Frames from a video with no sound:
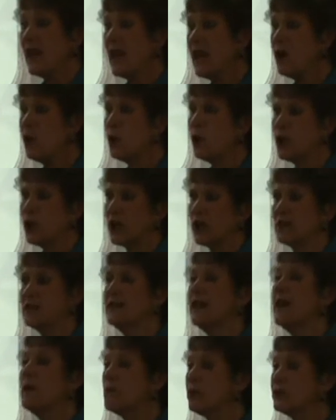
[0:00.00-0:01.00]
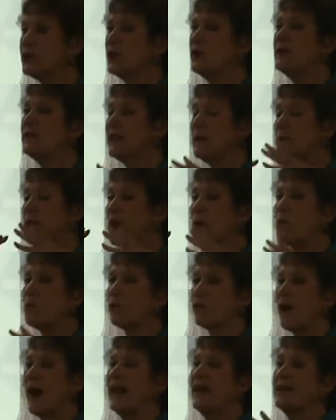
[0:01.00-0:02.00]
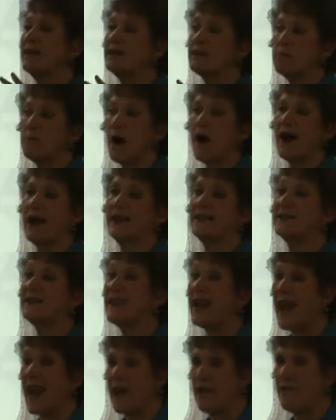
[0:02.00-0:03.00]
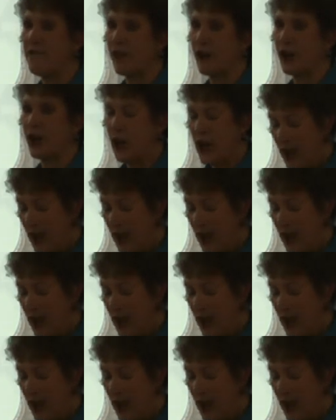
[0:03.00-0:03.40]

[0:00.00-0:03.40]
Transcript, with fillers: It worked, produced some of the brightest minds ever,